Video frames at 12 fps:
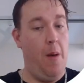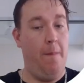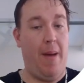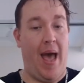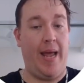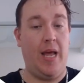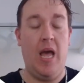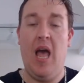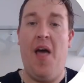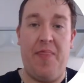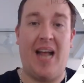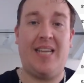Bang.
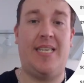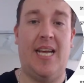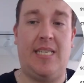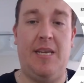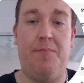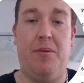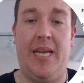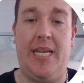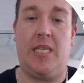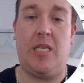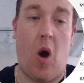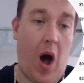That's how simple it
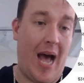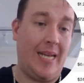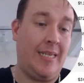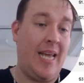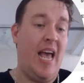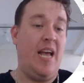is, guys.